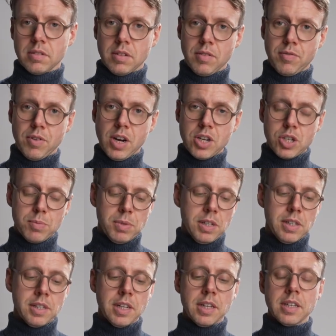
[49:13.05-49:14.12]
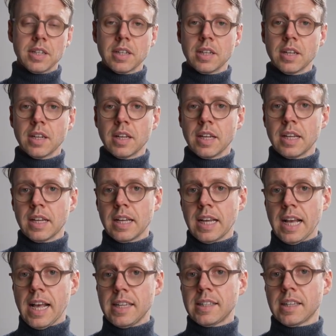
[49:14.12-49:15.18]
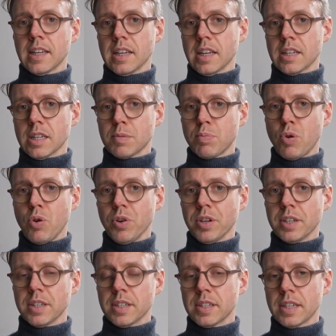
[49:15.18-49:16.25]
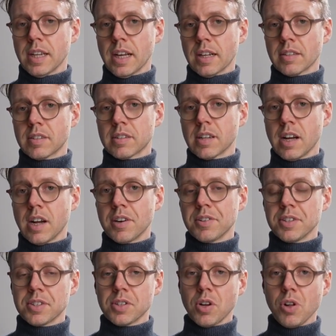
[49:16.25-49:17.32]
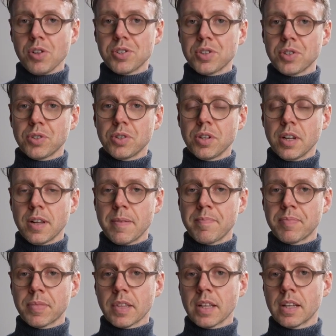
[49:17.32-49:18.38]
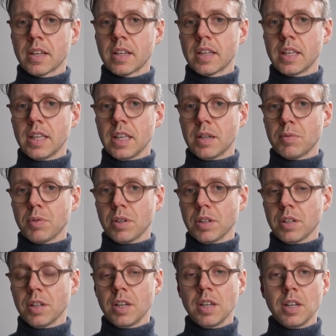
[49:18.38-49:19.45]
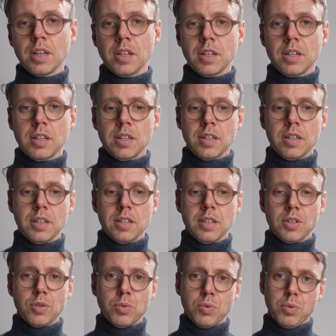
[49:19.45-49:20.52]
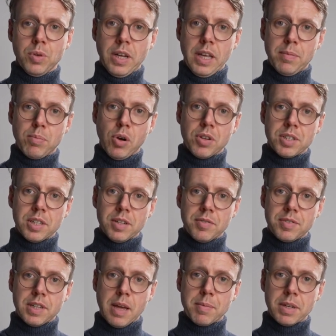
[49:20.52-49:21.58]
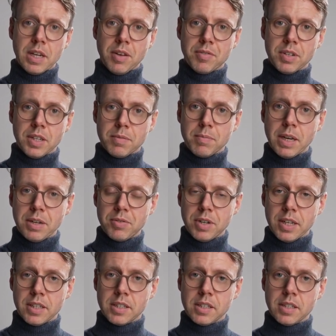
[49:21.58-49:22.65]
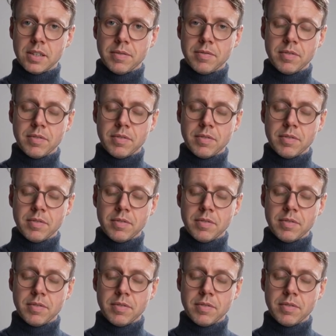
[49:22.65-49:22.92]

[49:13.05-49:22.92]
differentiable, then the Hessian at this point x star is also equal to a positive semi-definite matrix.